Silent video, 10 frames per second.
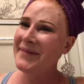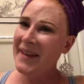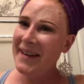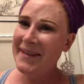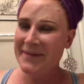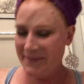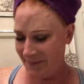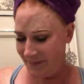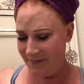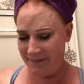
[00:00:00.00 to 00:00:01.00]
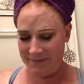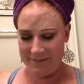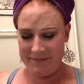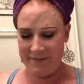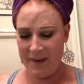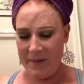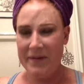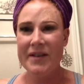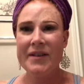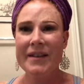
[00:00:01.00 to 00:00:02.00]
There. I'm
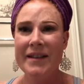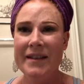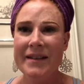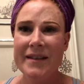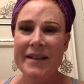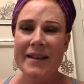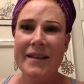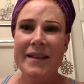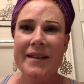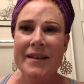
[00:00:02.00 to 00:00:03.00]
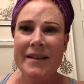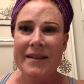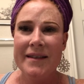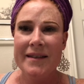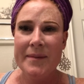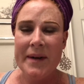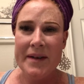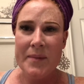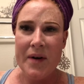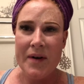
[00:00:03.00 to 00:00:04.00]
officially, by
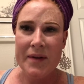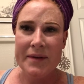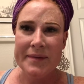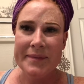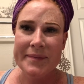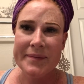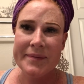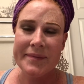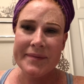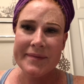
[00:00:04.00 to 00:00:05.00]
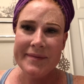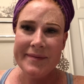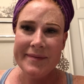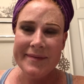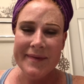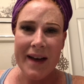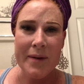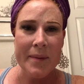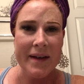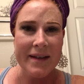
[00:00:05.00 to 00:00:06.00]
tomorrow, I
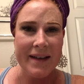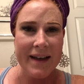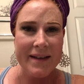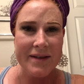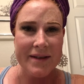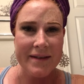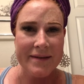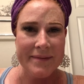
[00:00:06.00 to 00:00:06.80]
will be unattached.